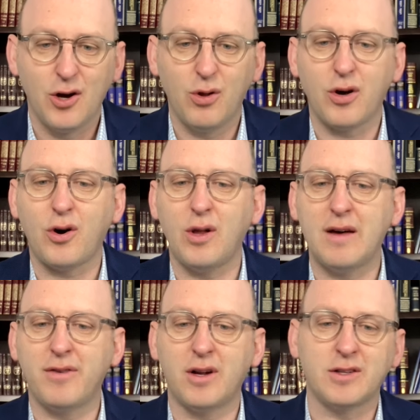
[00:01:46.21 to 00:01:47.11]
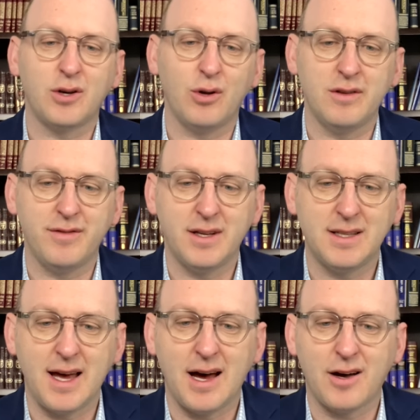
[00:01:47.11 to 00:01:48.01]
L'chol Avarato
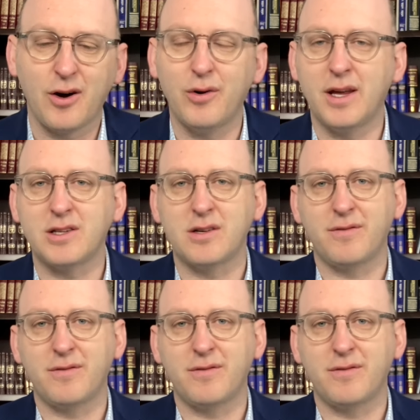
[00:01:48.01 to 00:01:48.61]
Livigdei HaKodesh,